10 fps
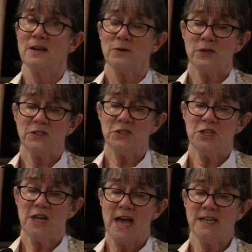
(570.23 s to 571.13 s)

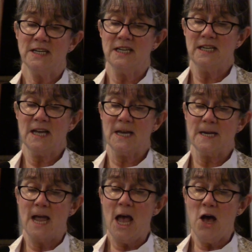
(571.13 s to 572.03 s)
Christianity can
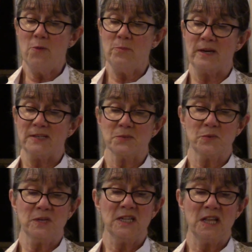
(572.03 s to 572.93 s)
help us
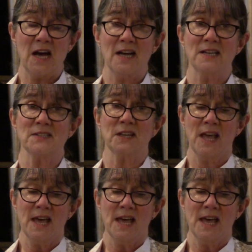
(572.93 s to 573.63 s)
realize